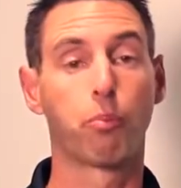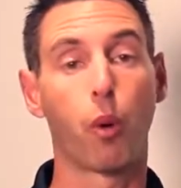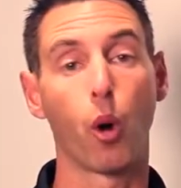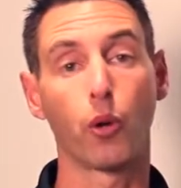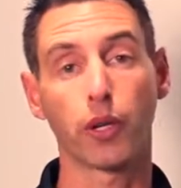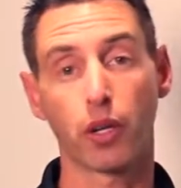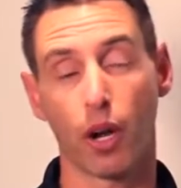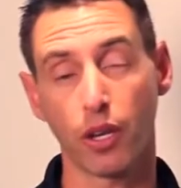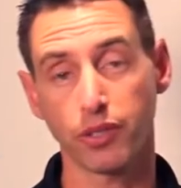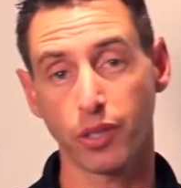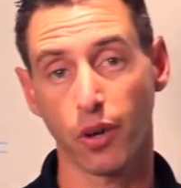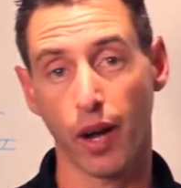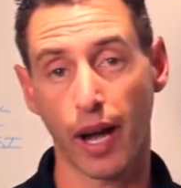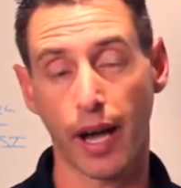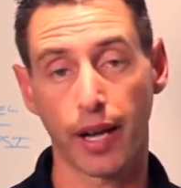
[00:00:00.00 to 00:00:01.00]
Bolting
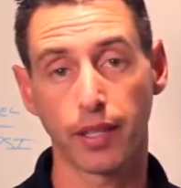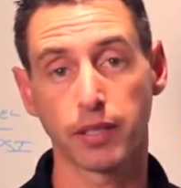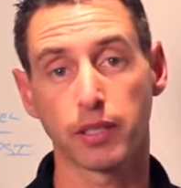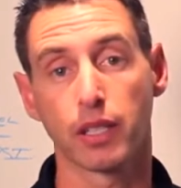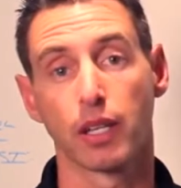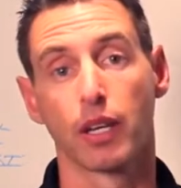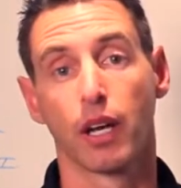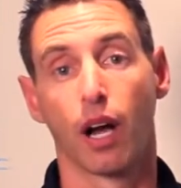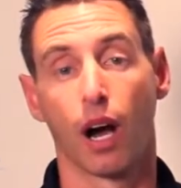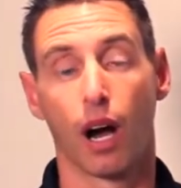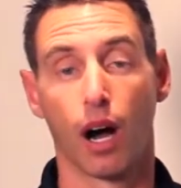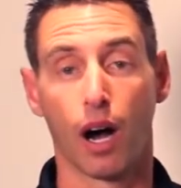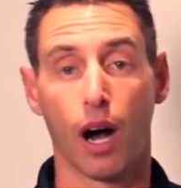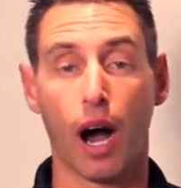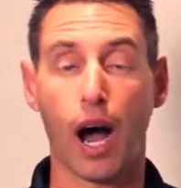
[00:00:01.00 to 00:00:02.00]
also has
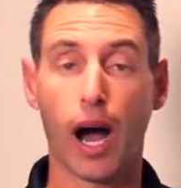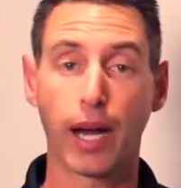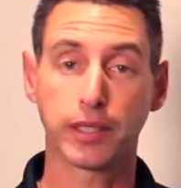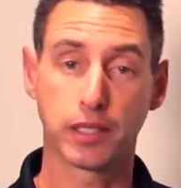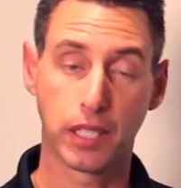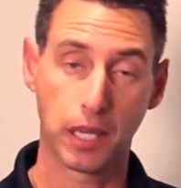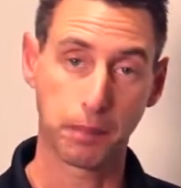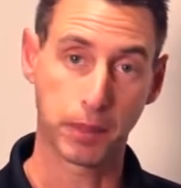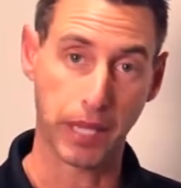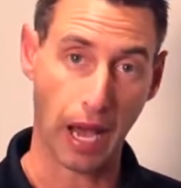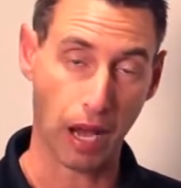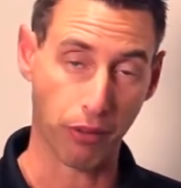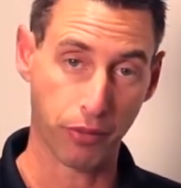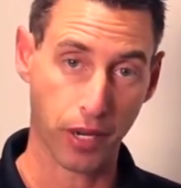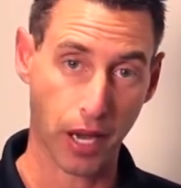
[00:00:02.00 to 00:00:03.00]
hot dip
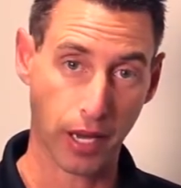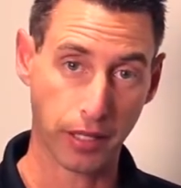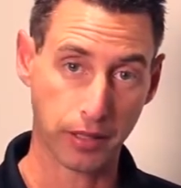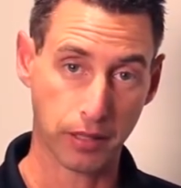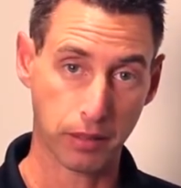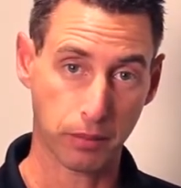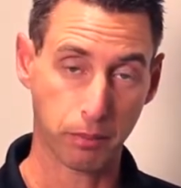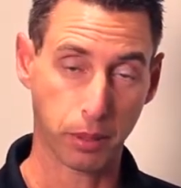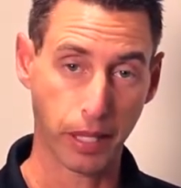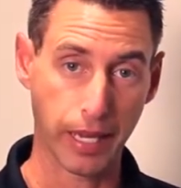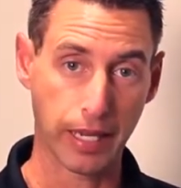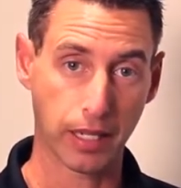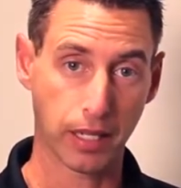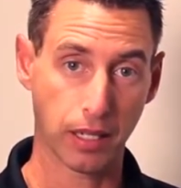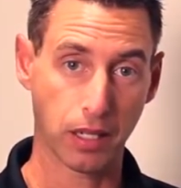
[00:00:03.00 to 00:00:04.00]
galvanized
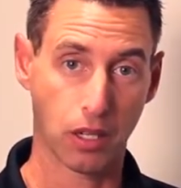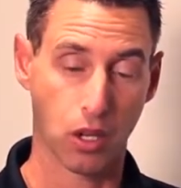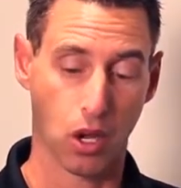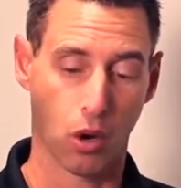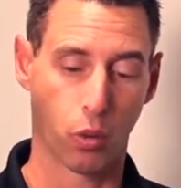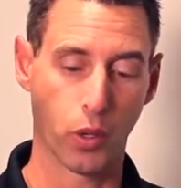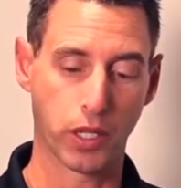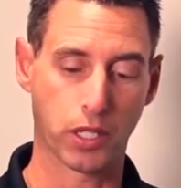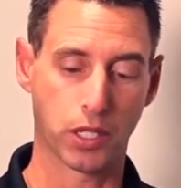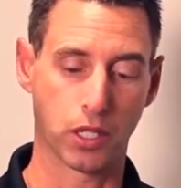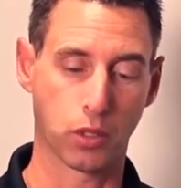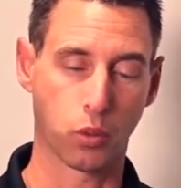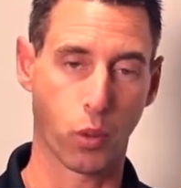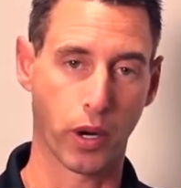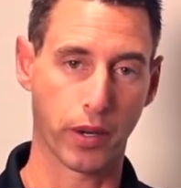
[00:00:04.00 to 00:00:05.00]
plating, which
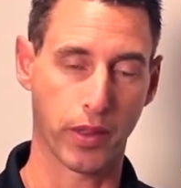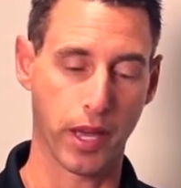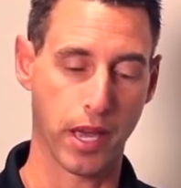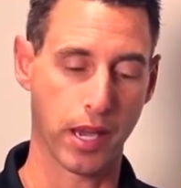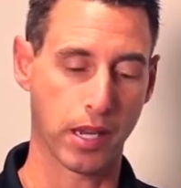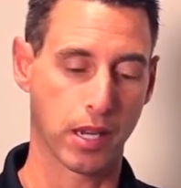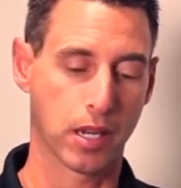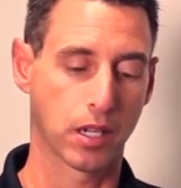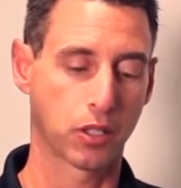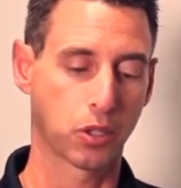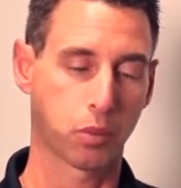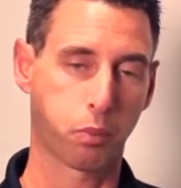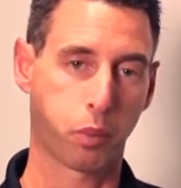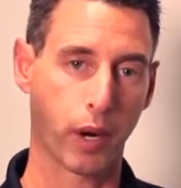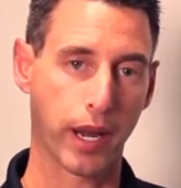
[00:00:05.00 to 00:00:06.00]
is where they
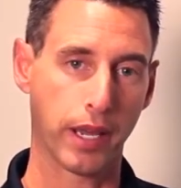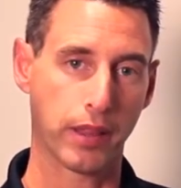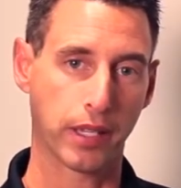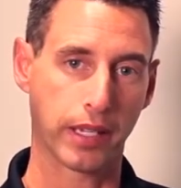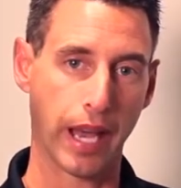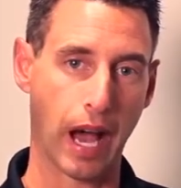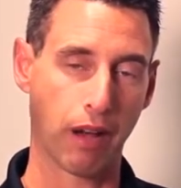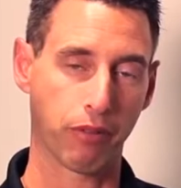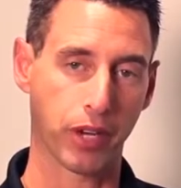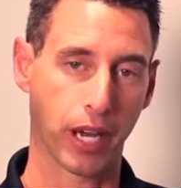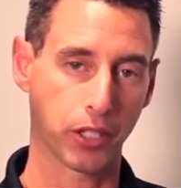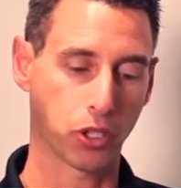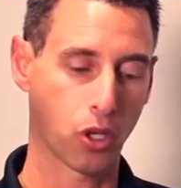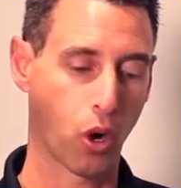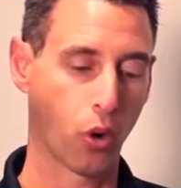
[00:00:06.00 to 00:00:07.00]
spray the
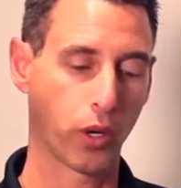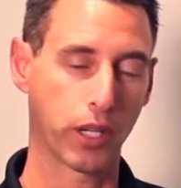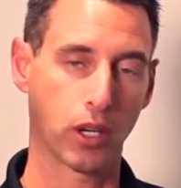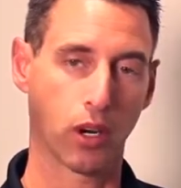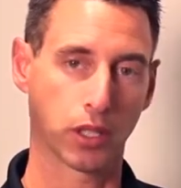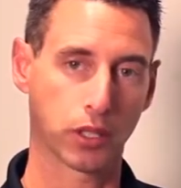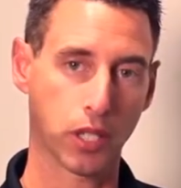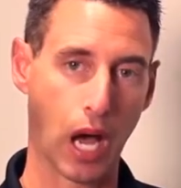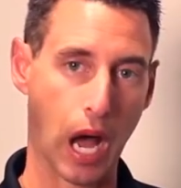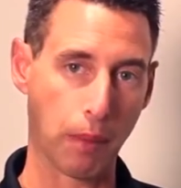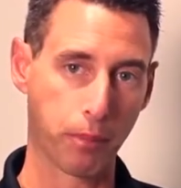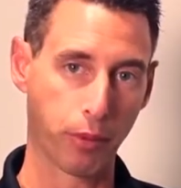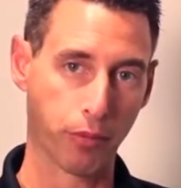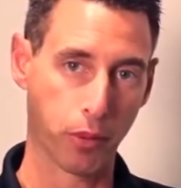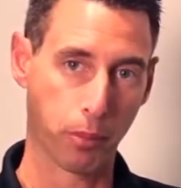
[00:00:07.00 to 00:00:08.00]
galvanized coating on
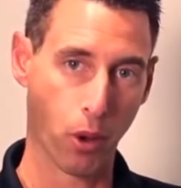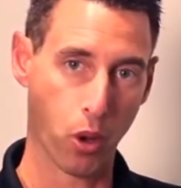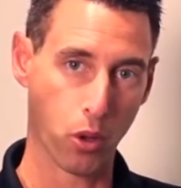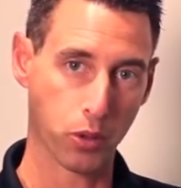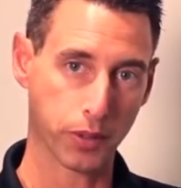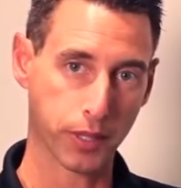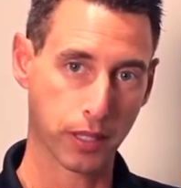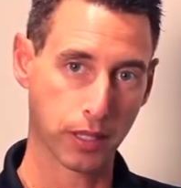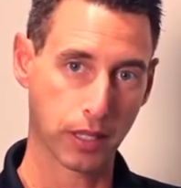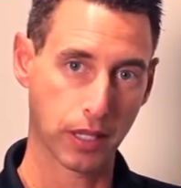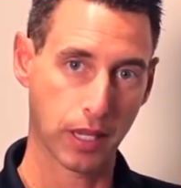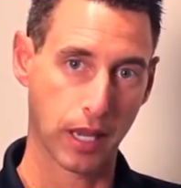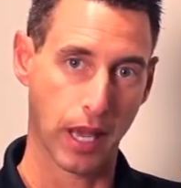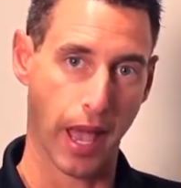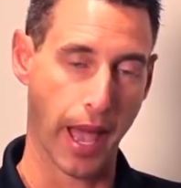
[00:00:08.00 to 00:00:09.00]
top of the bolt,
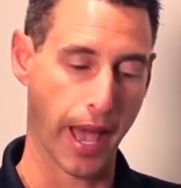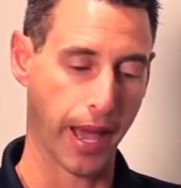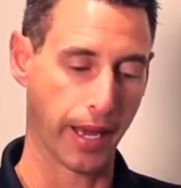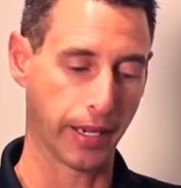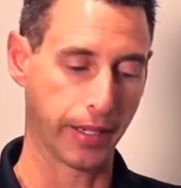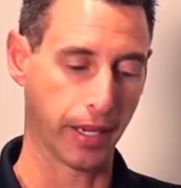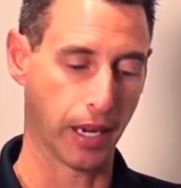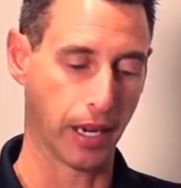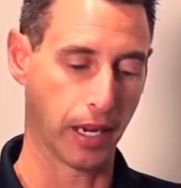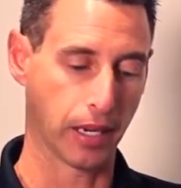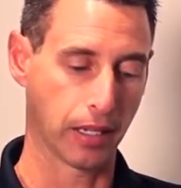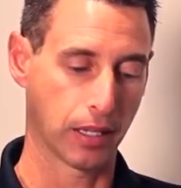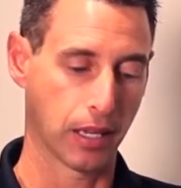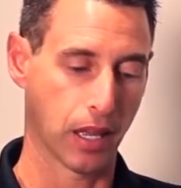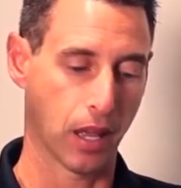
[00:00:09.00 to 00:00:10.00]
and
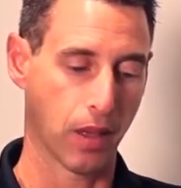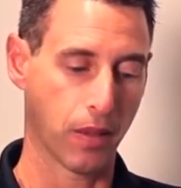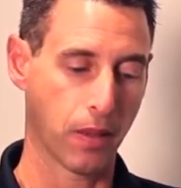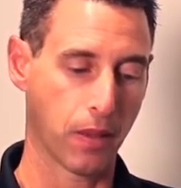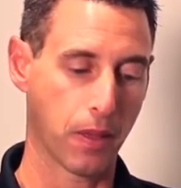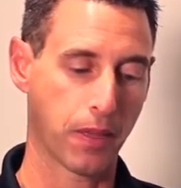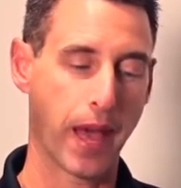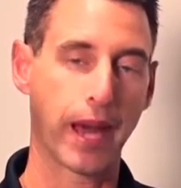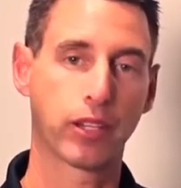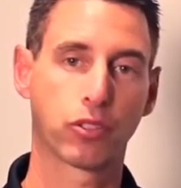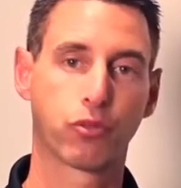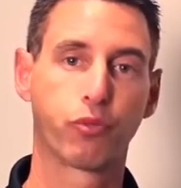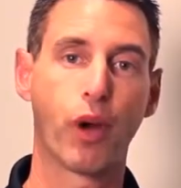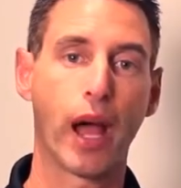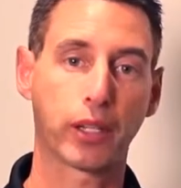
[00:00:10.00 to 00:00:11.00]
that
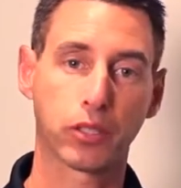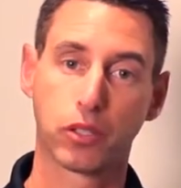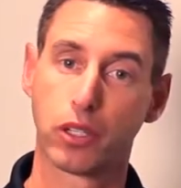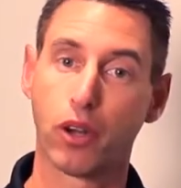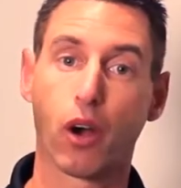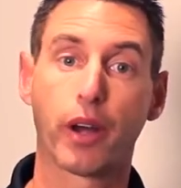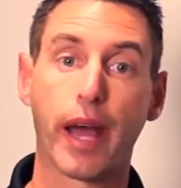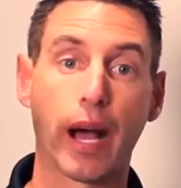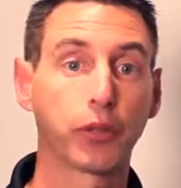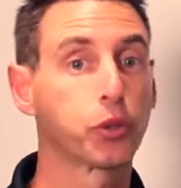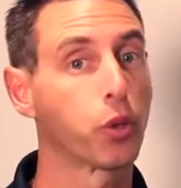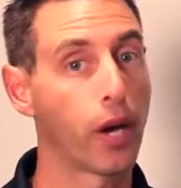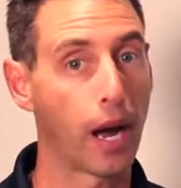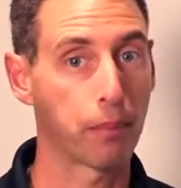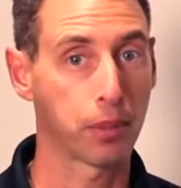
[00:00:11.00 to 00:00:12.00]
is excellent on
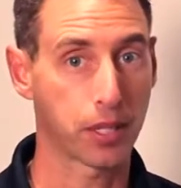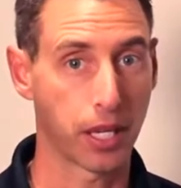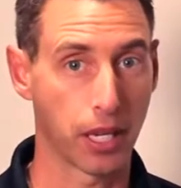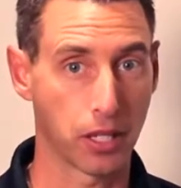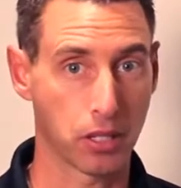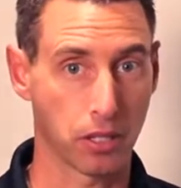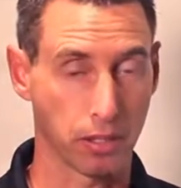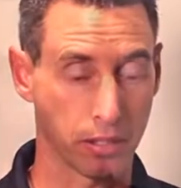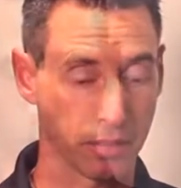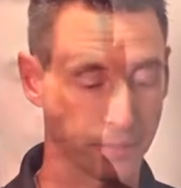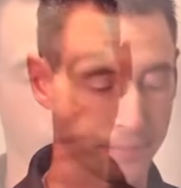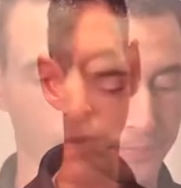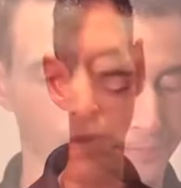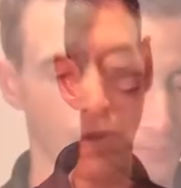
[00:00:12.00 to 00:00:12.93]
outdoor applications.